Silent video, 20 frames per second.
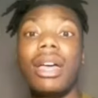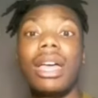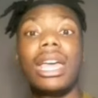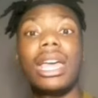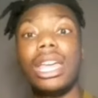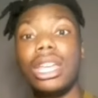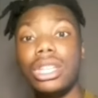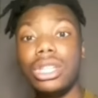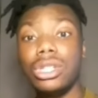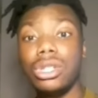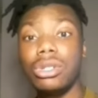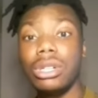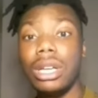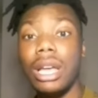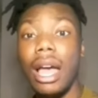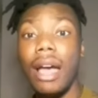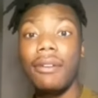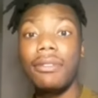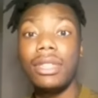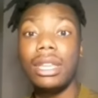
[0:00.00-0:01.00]
the
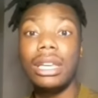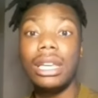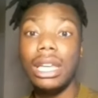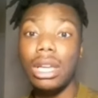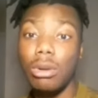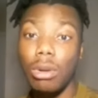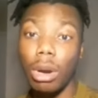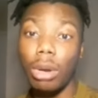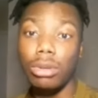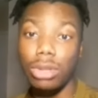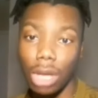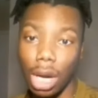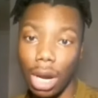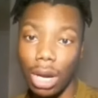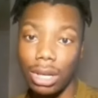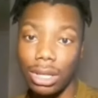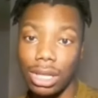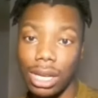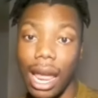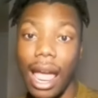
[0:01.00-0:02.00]
history of the Negro
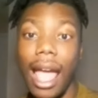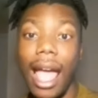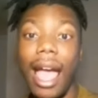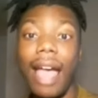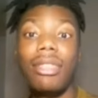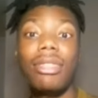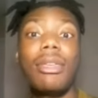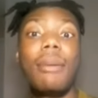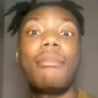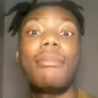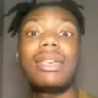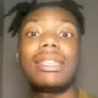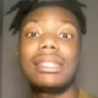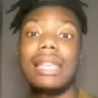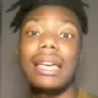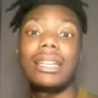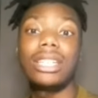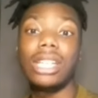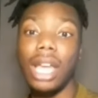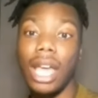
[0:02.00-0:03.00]
church and the
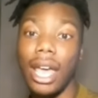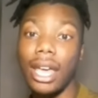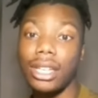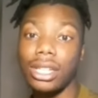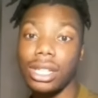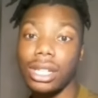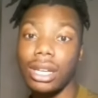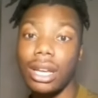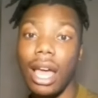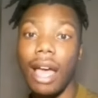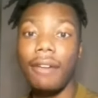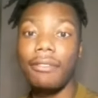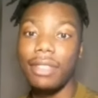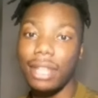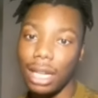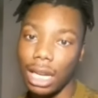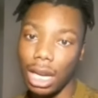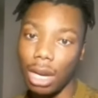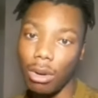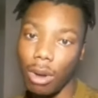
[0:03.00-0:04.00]
miseducation of
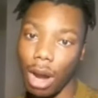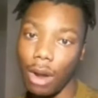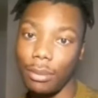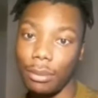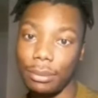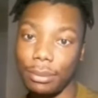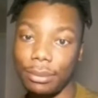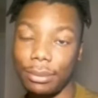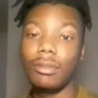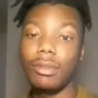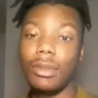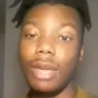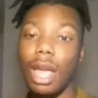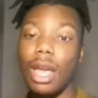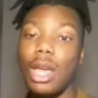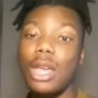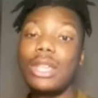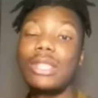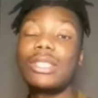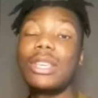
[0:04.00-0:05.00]
the Negro.
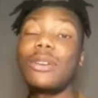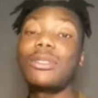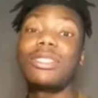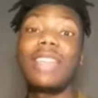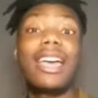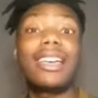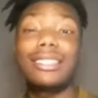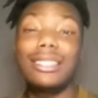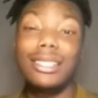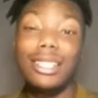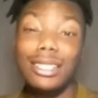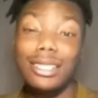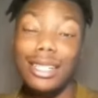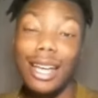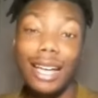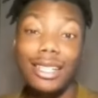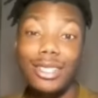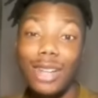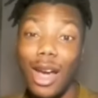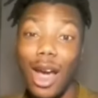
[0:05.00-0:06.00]
Thanks to
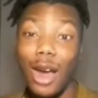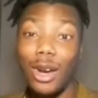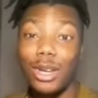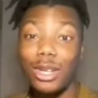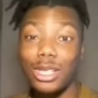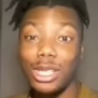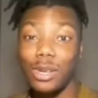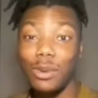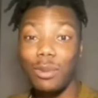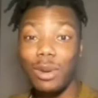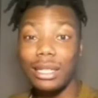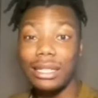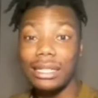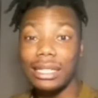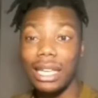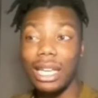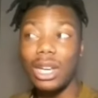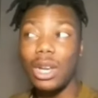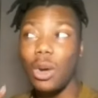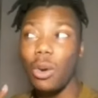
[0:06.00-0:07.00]
Dr. Carter G.
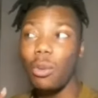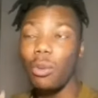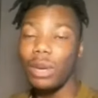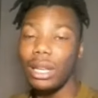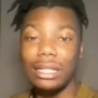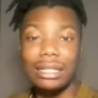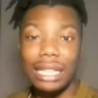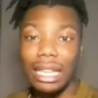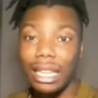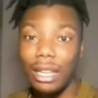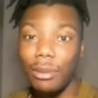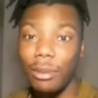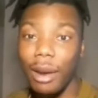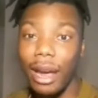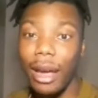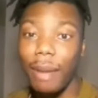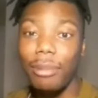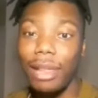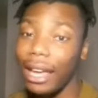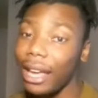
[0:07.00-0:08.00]
Woodson, we
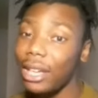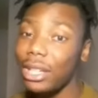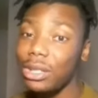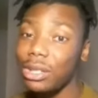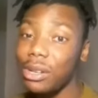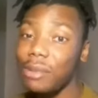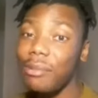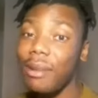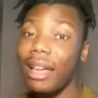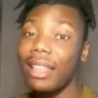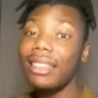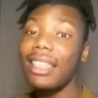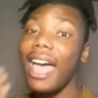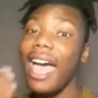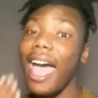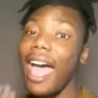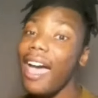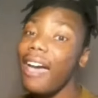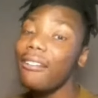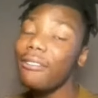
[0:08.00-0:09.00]
celebrate Black History Month
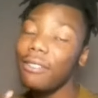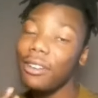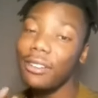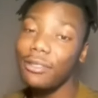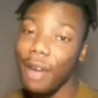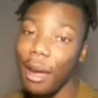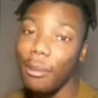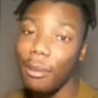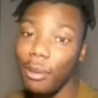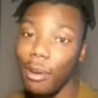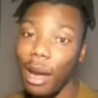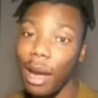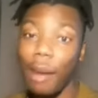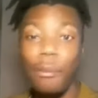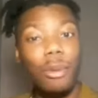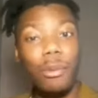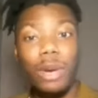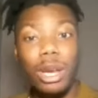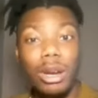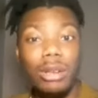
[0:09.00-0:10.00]
every February.
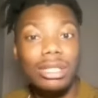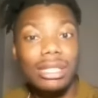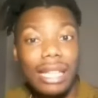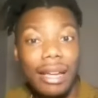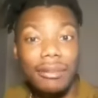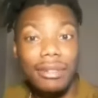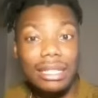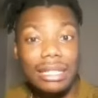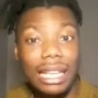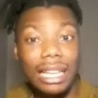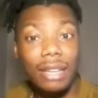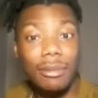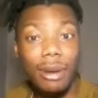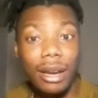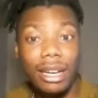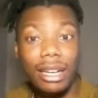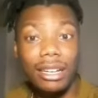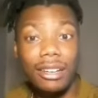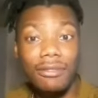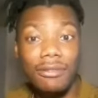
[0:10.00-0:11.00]
But we don't just have to
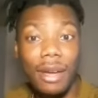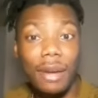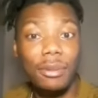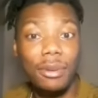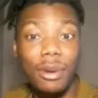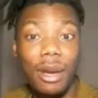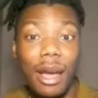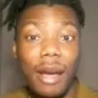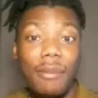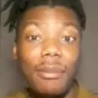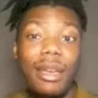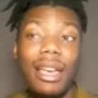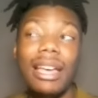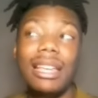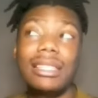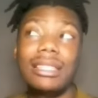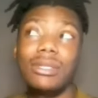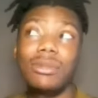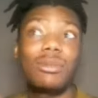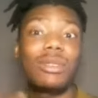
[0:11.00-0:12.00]
celebrate it in February
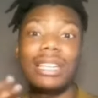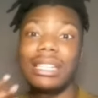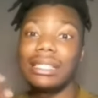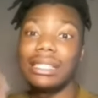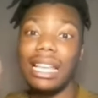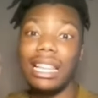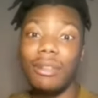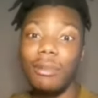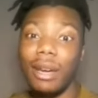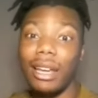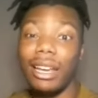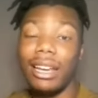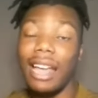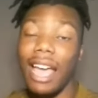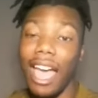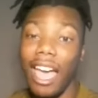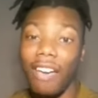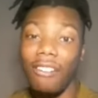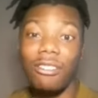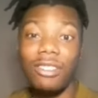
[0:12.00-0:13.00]
because we can celebrate it
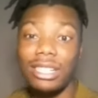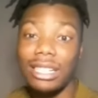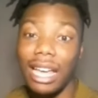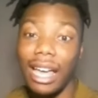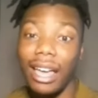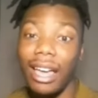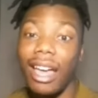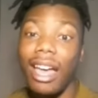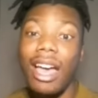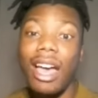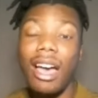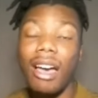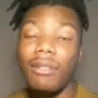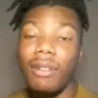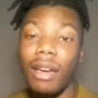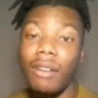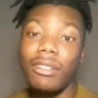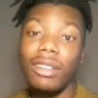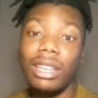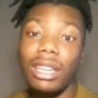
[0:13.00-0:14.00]
every day of
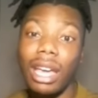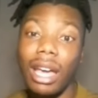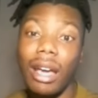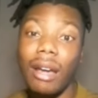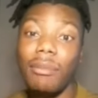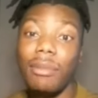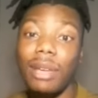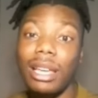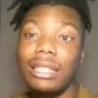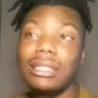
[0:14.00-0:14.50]
every year.